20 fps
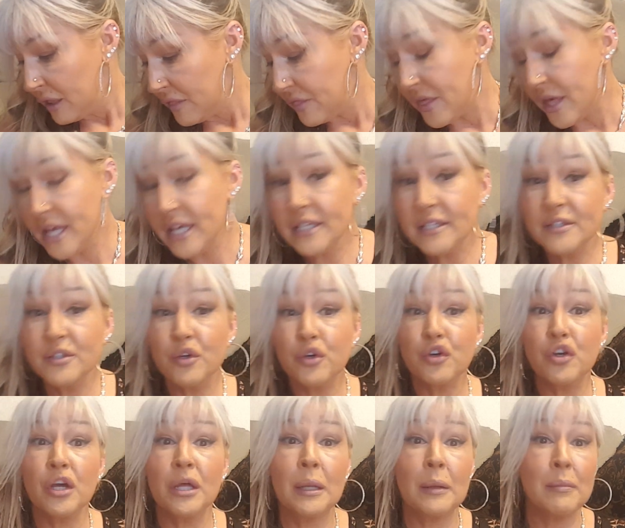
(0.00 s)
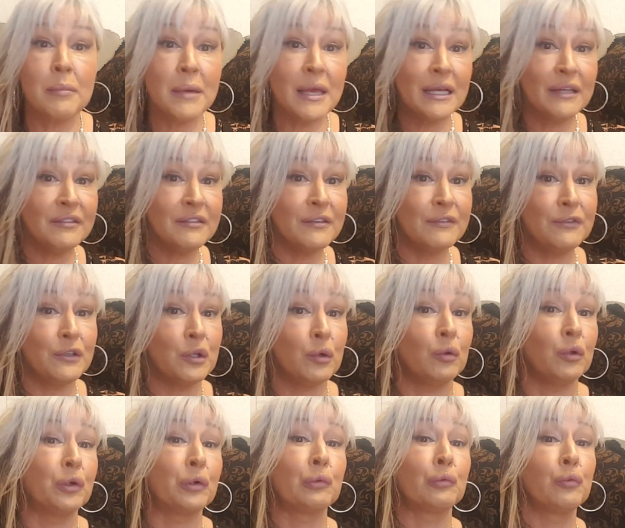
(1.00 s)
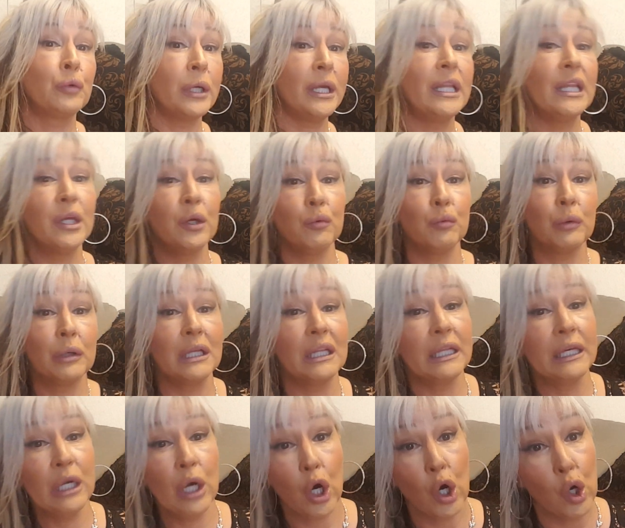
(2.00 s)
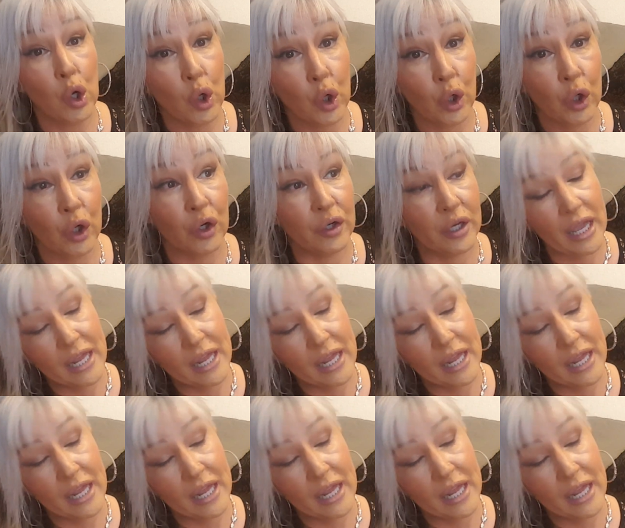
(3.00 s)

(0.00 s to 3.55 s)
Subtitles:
This you're going to miss if you don't look really, really hard.